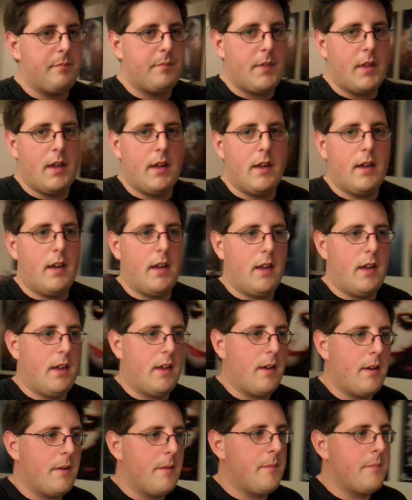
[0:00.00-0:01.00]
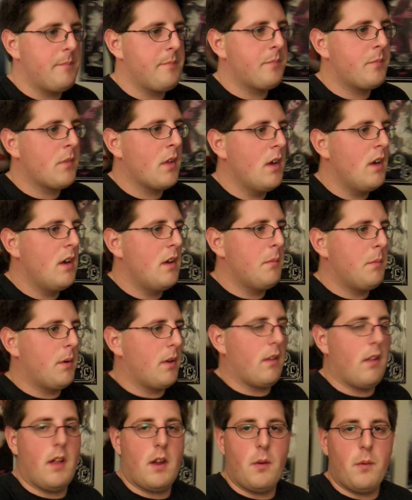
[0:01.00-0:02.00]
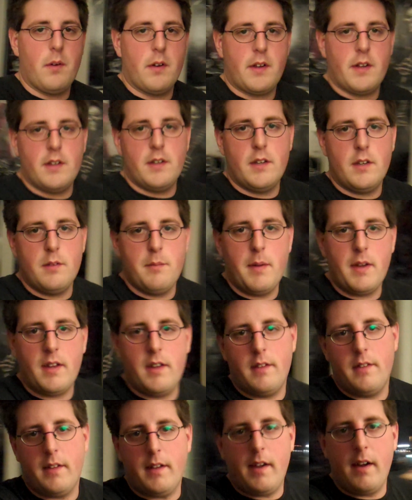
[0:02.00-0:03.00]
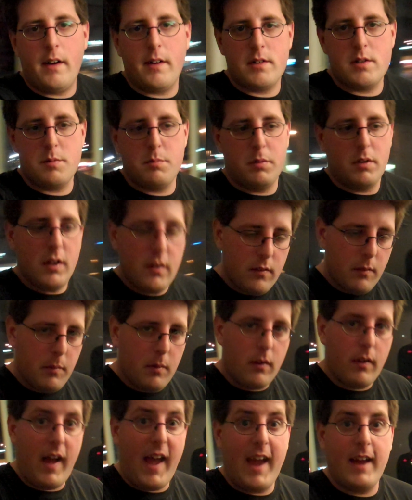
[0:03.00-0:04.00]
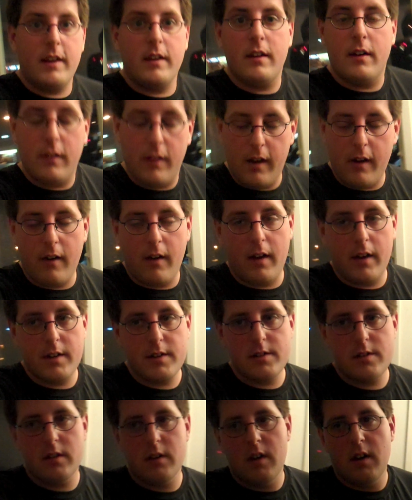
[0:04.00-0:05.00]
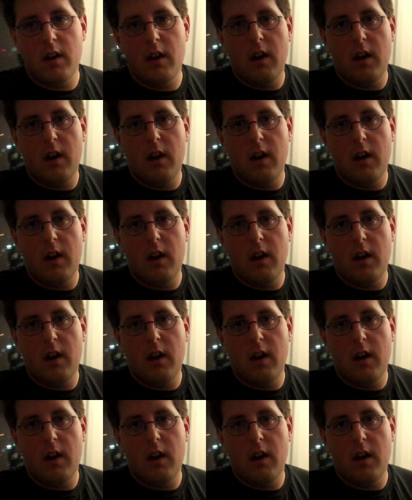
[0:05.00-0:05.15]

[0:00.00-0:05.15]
They put a lot of work into making the characters believable and hilarious.